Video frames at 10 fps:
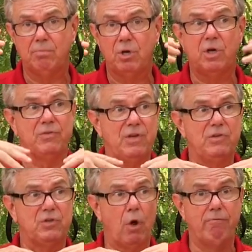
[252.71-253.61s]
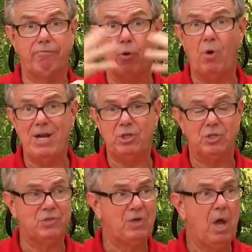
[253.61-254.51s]
because he's so
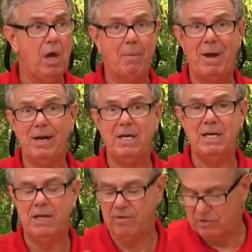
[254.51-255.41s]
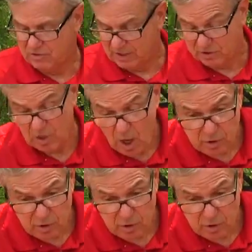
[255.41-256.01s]
voracious about eating these things.